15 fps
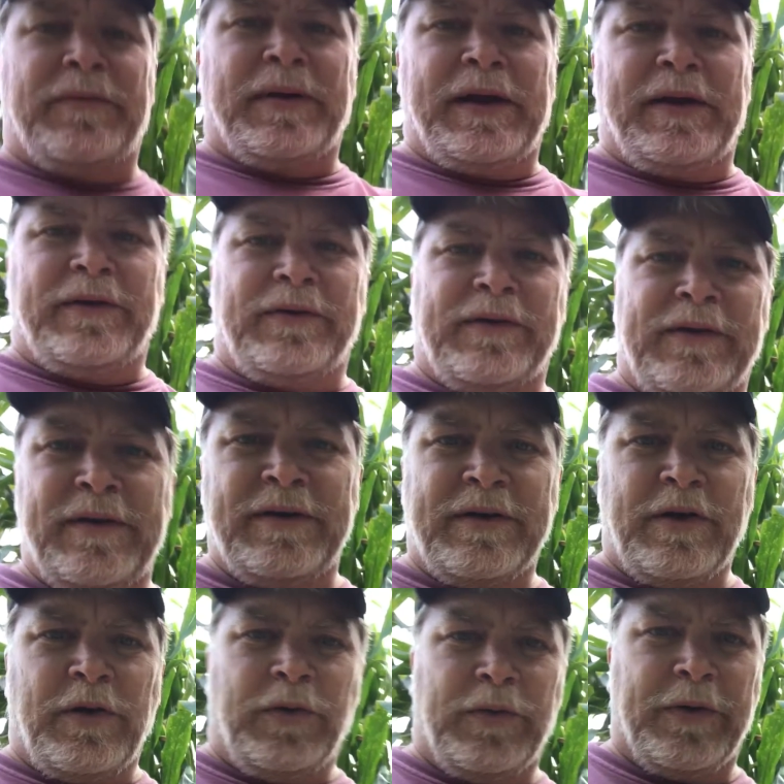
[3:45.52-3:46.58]
around
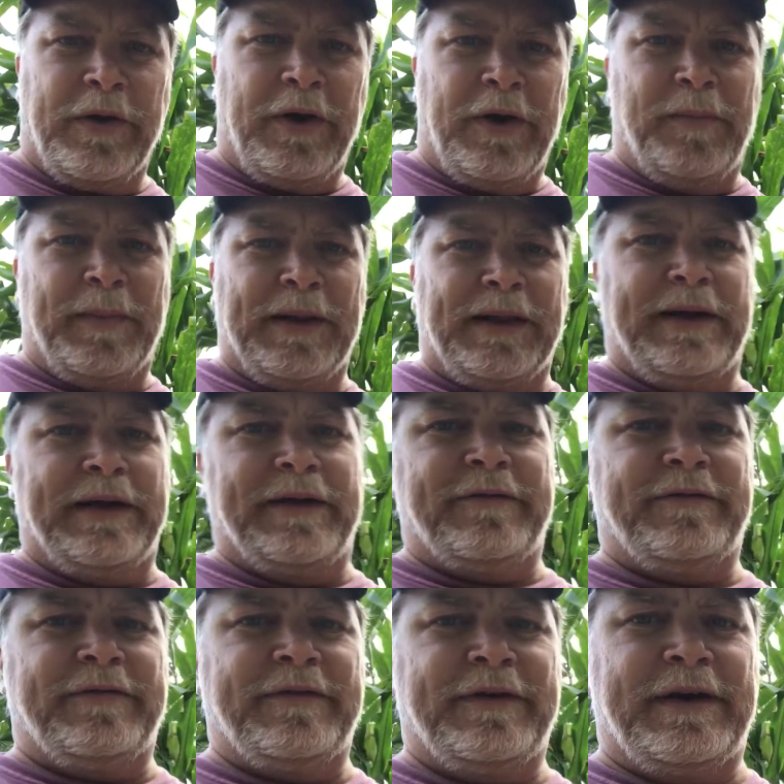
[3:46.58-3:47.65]
corn all my
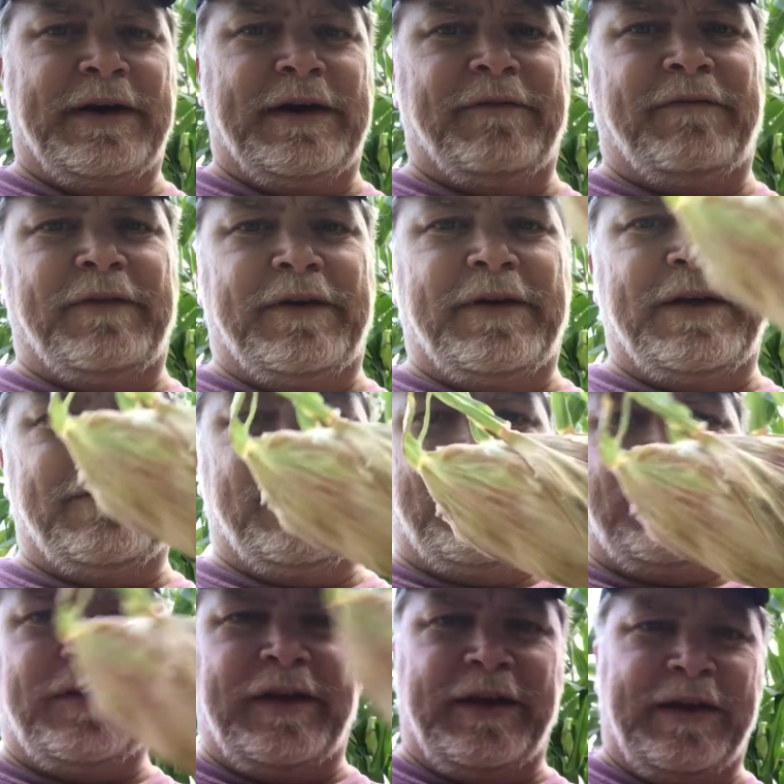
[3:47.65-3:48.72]
life. I've never
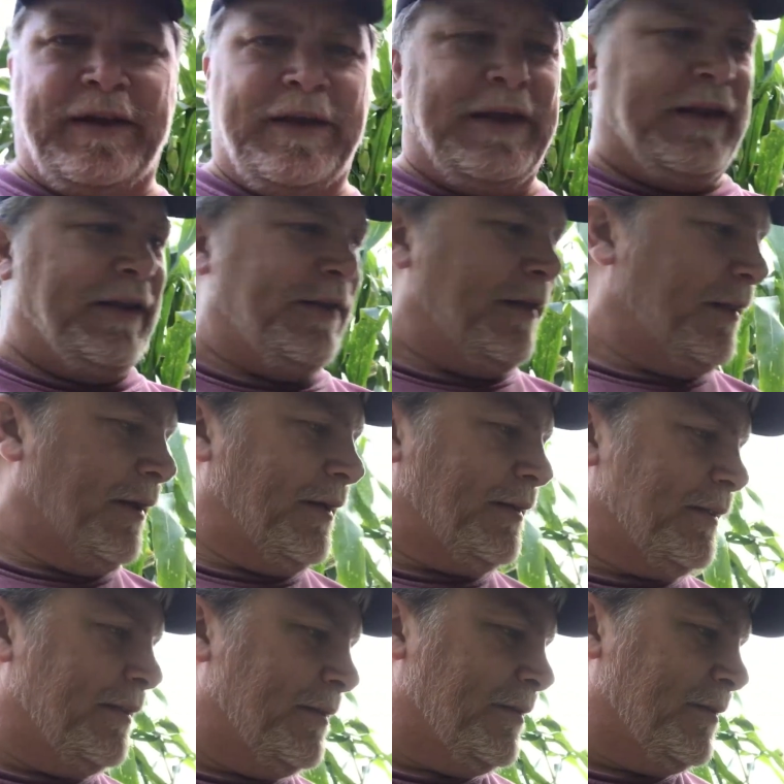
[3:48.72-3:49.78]
seen anything like
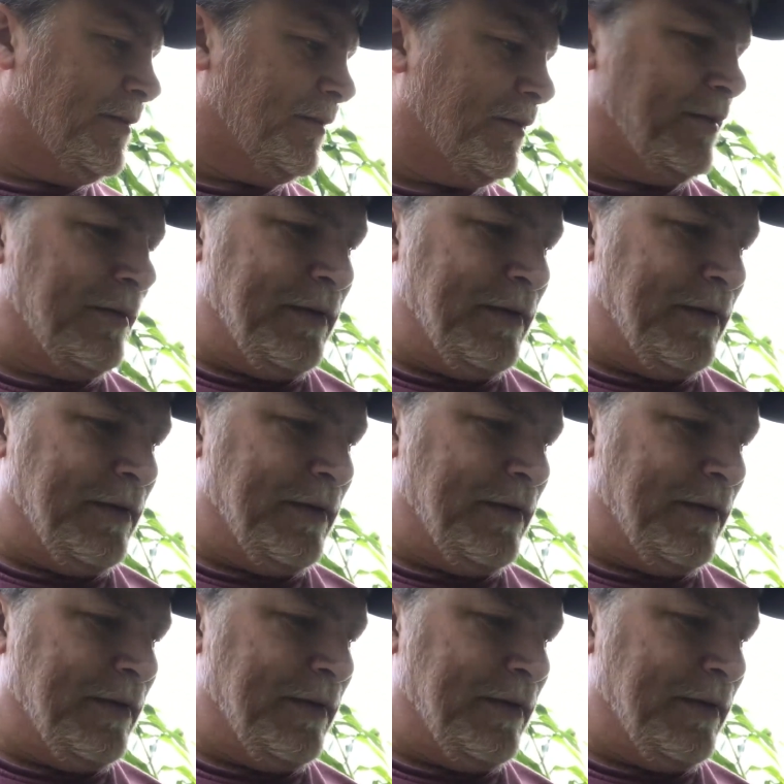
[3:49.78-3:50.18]
this.